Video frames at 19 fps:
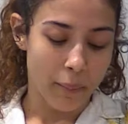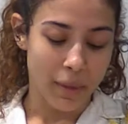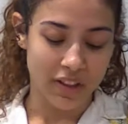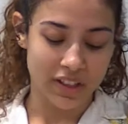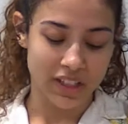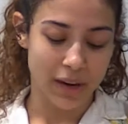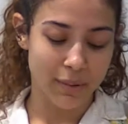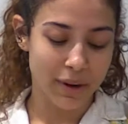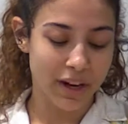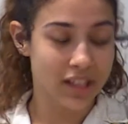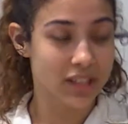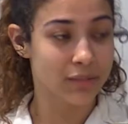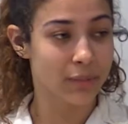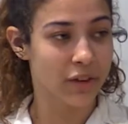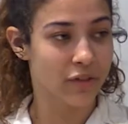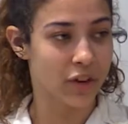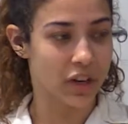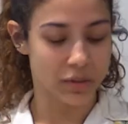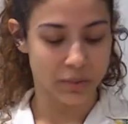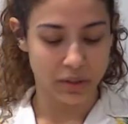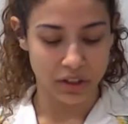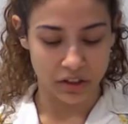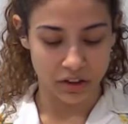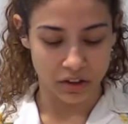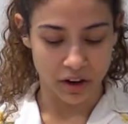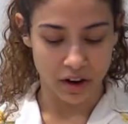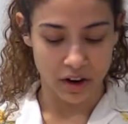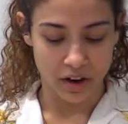By the time I got to my freshman
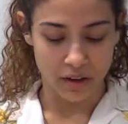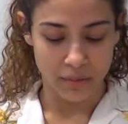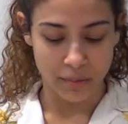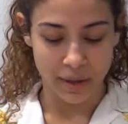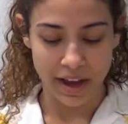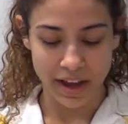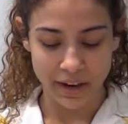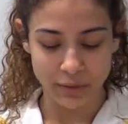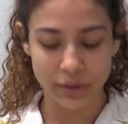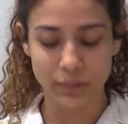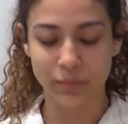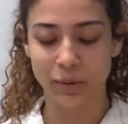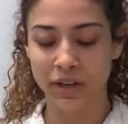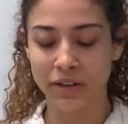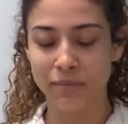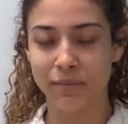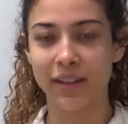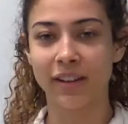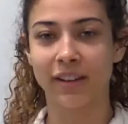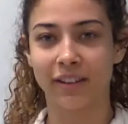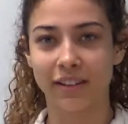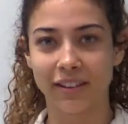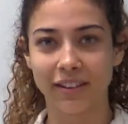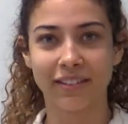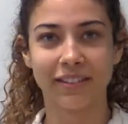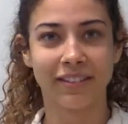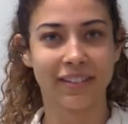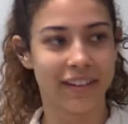year, my head was pretty
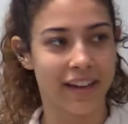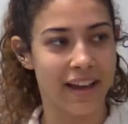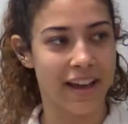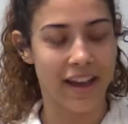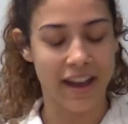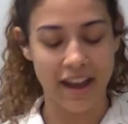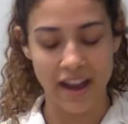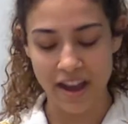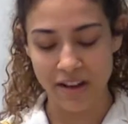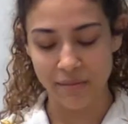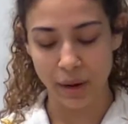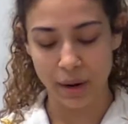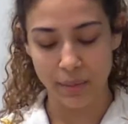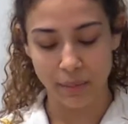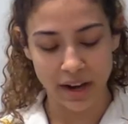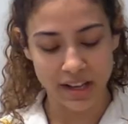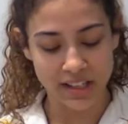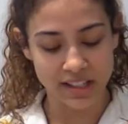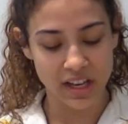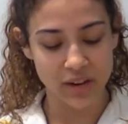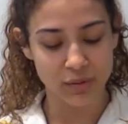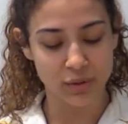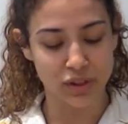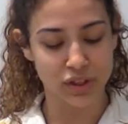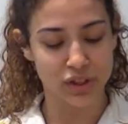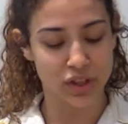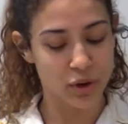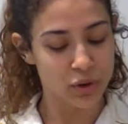big, and my mindset
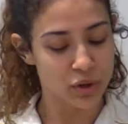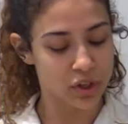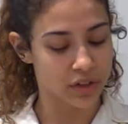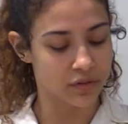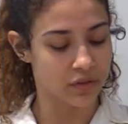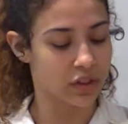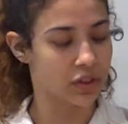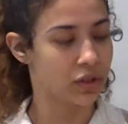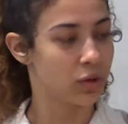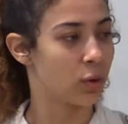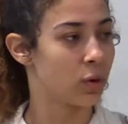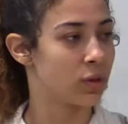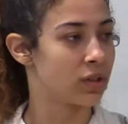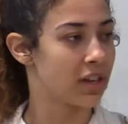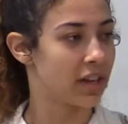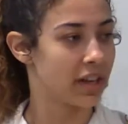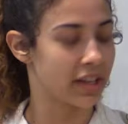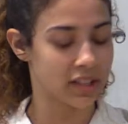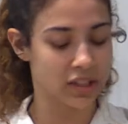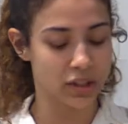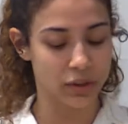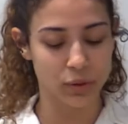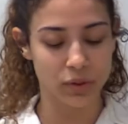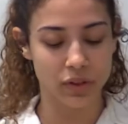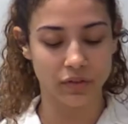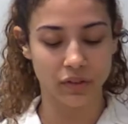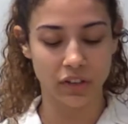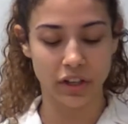was so shifted towards
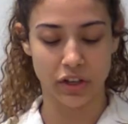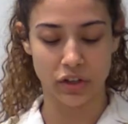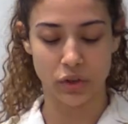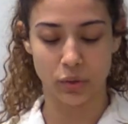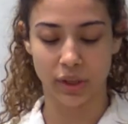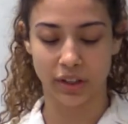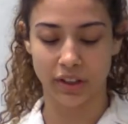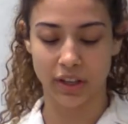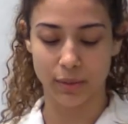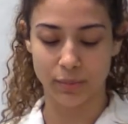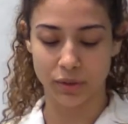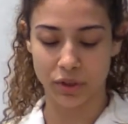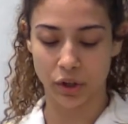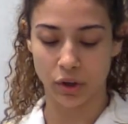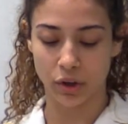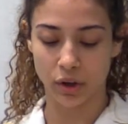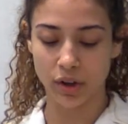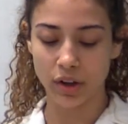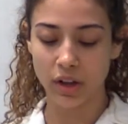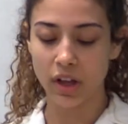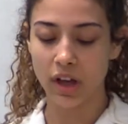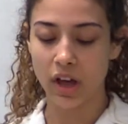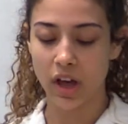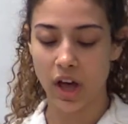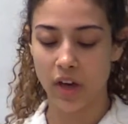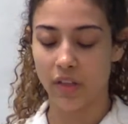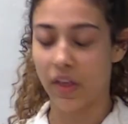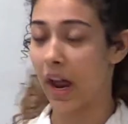exclusively enjoying the obscure
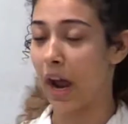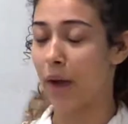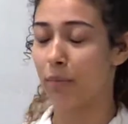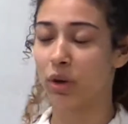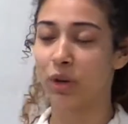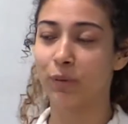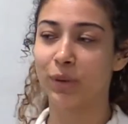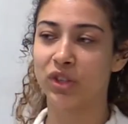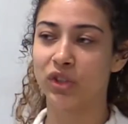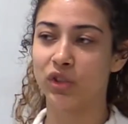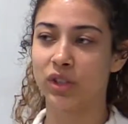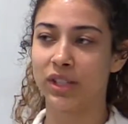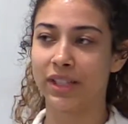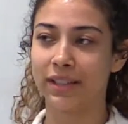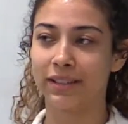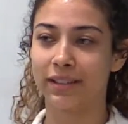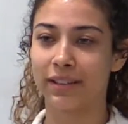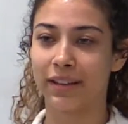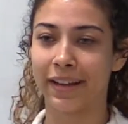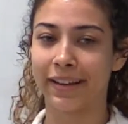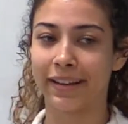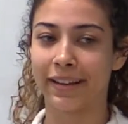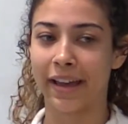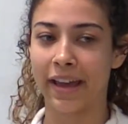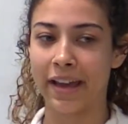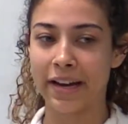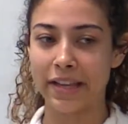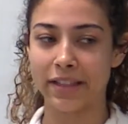that I pretty much didn't
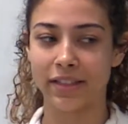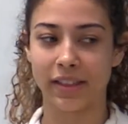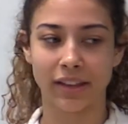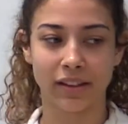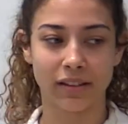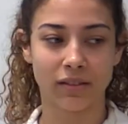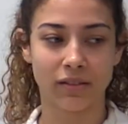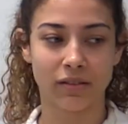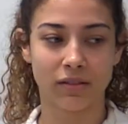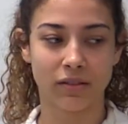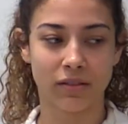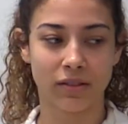like anything.